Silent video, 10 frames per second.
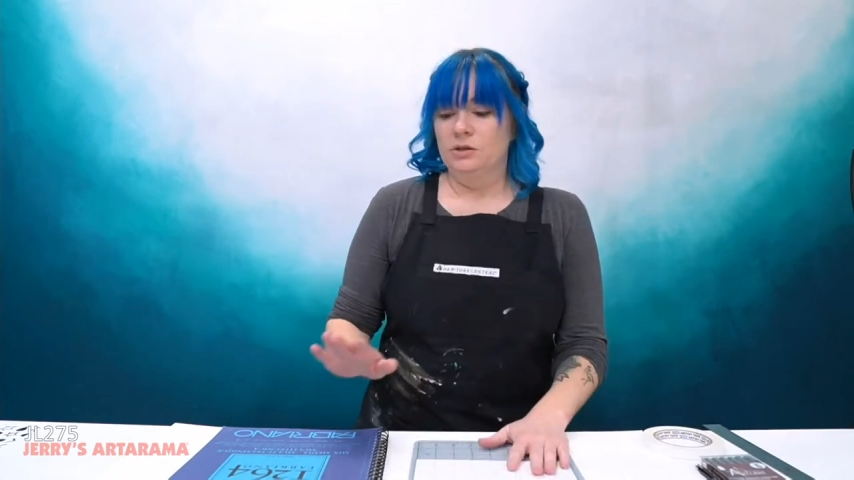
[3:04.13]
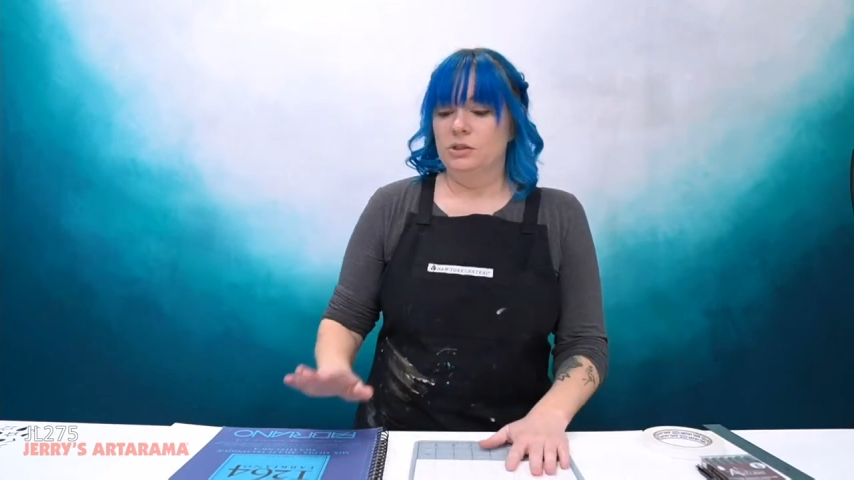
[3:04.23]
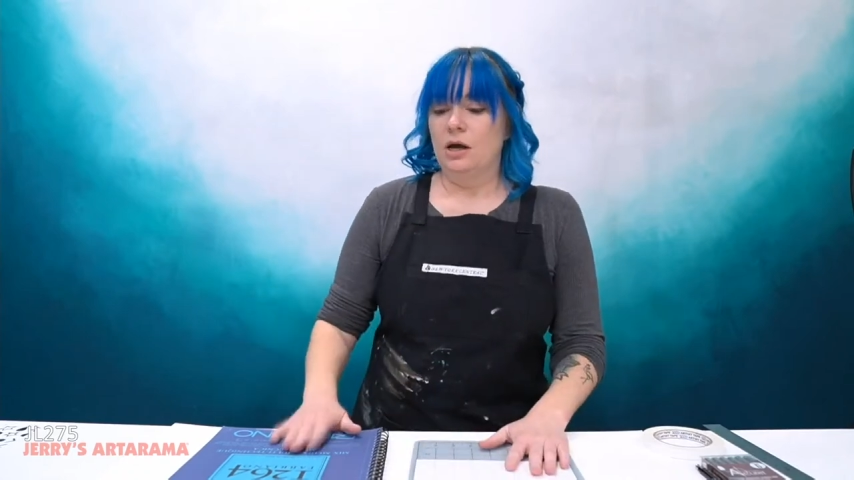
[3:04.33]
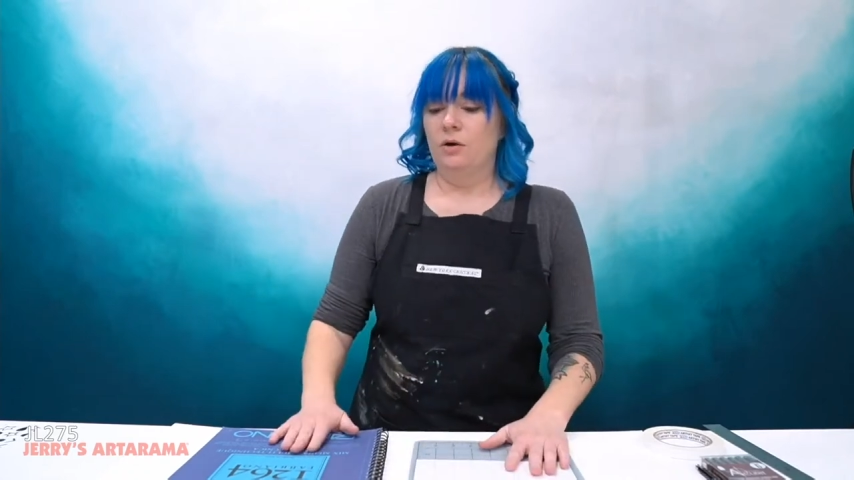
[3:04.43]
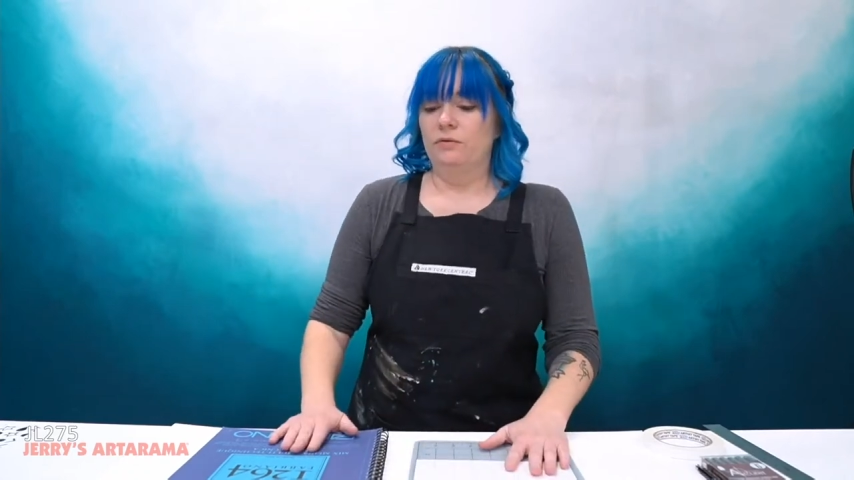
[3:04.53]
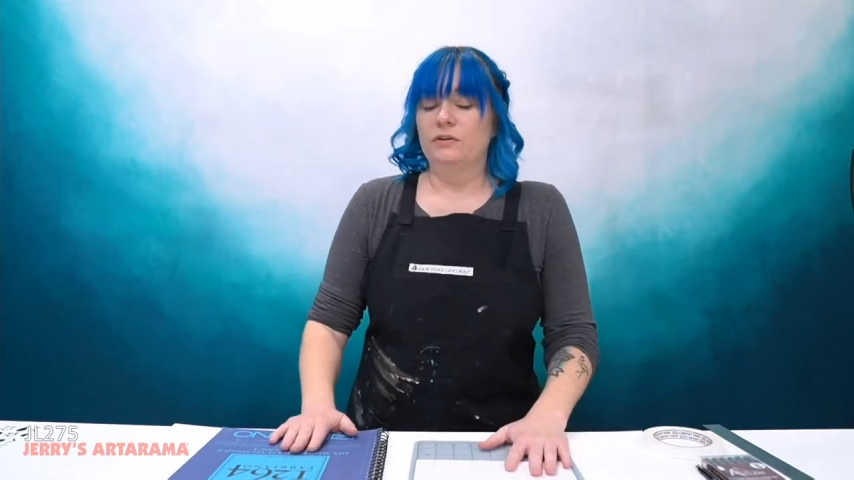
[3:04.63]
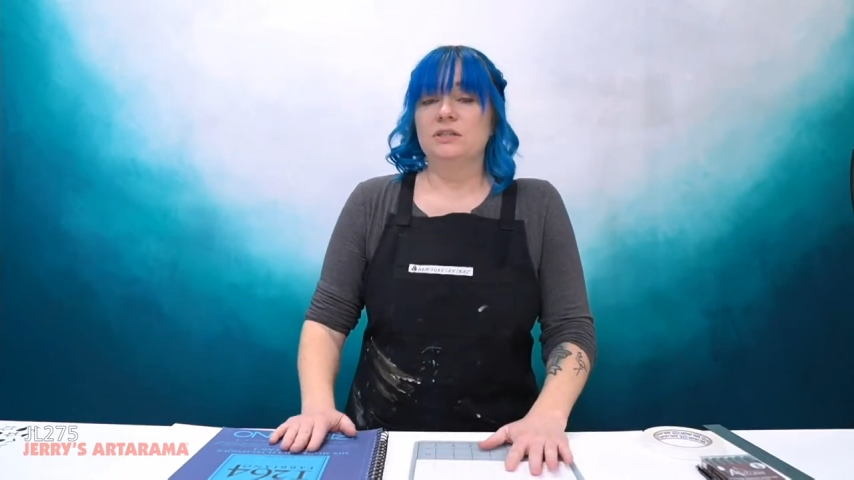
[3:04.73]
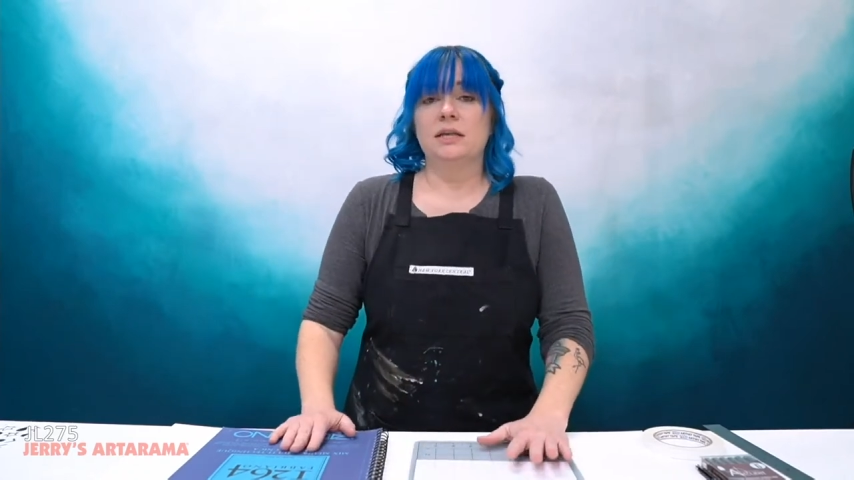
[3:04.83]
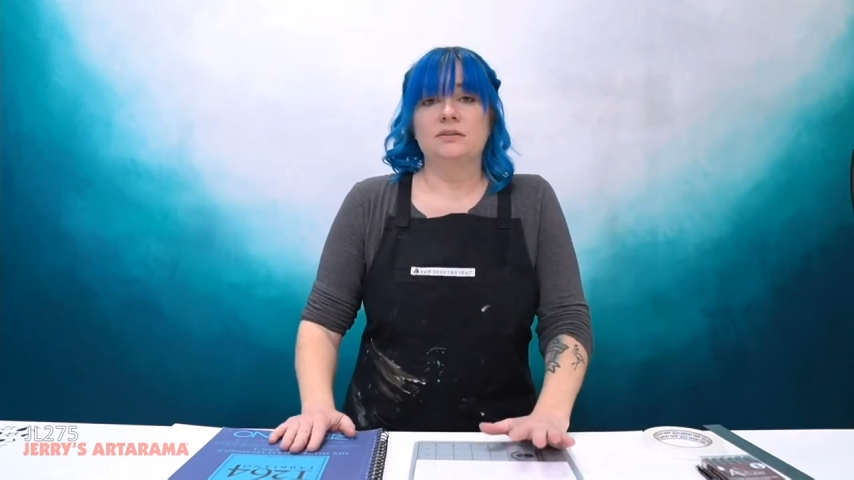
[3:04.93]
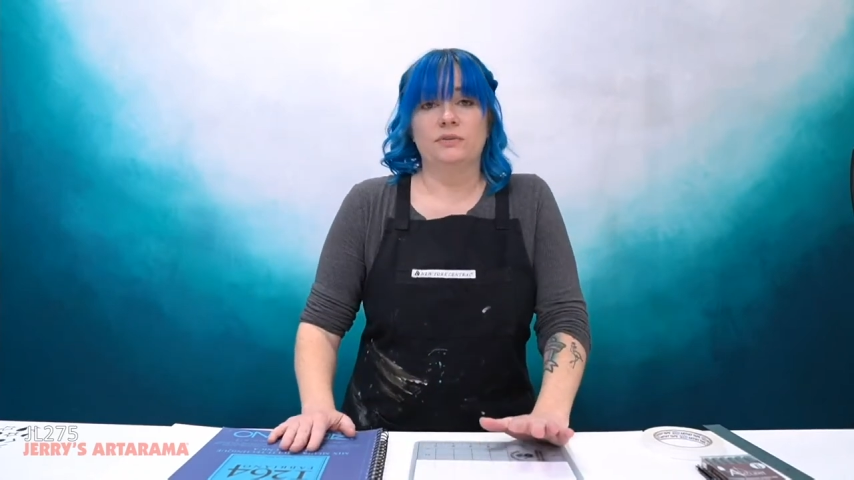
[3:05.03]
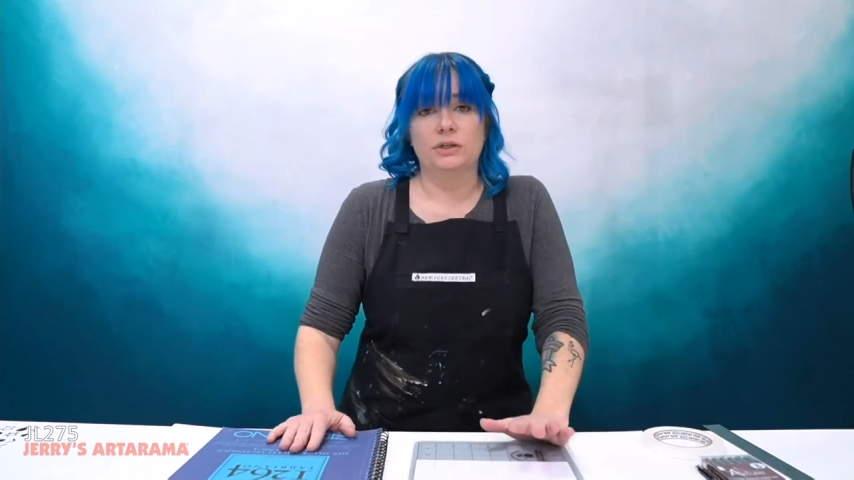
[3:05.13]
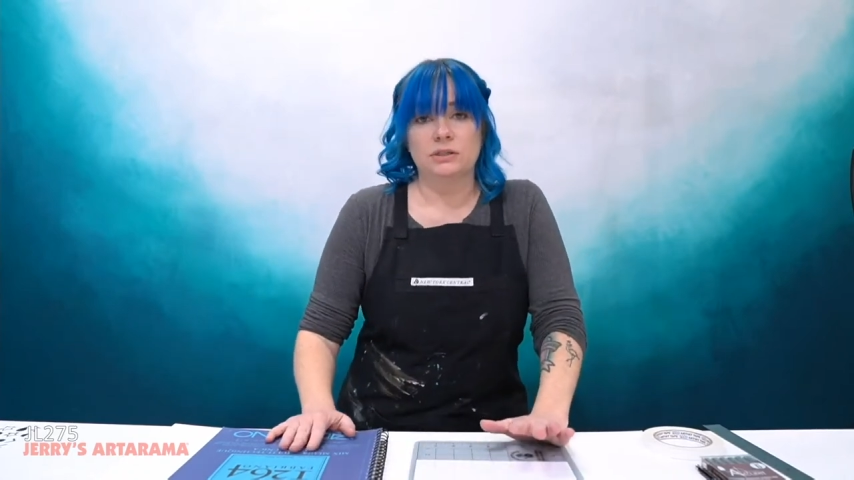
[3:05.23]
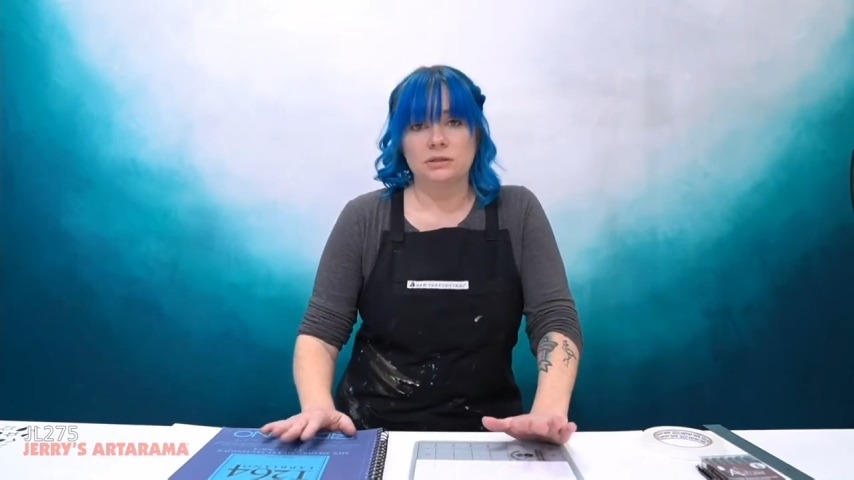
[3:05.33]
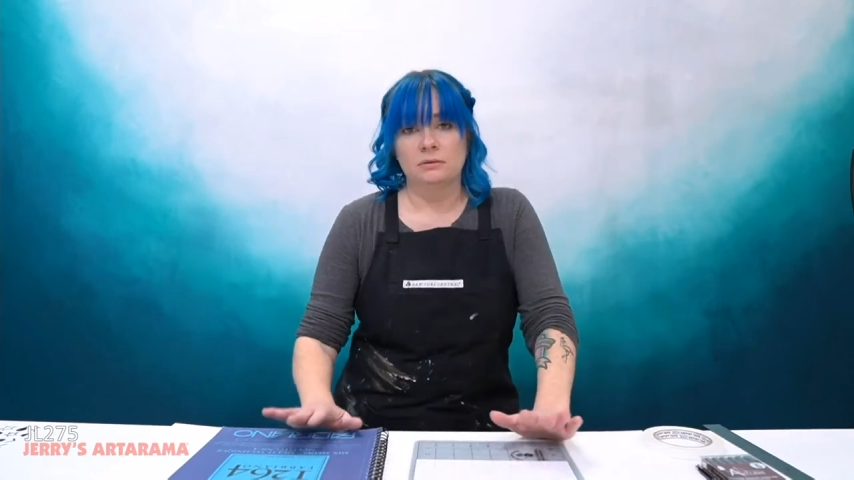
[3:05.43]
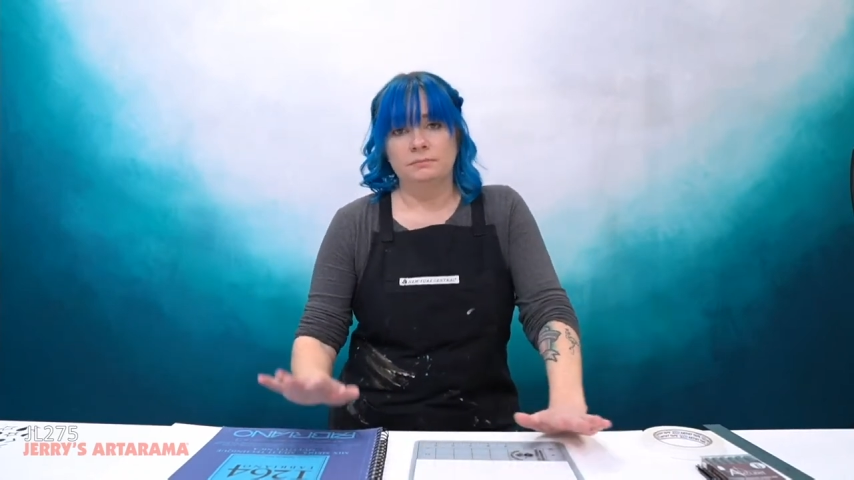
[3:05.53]
So first things
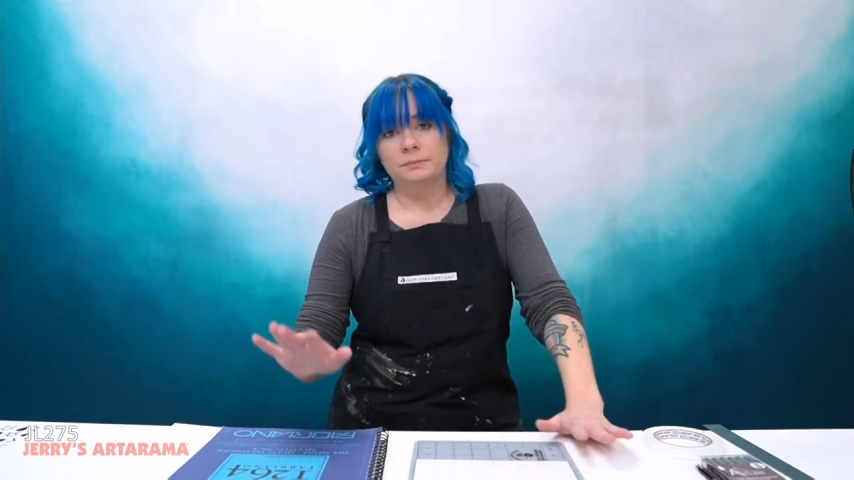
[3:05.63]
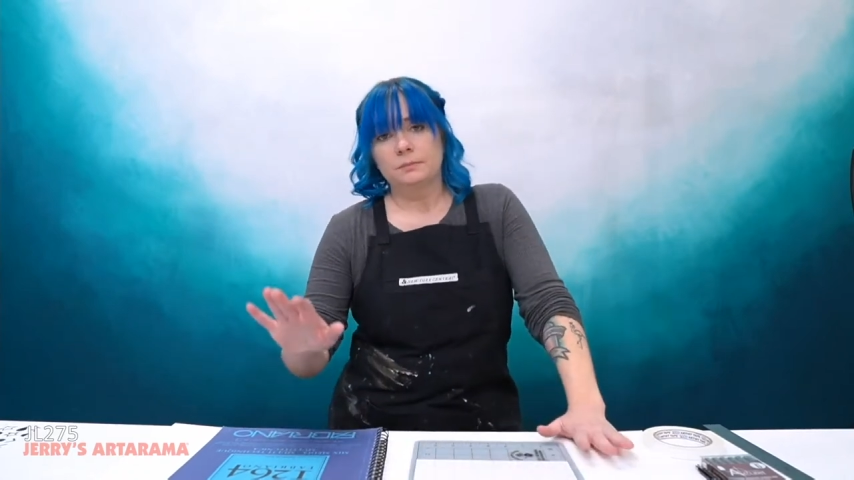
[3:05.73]
first,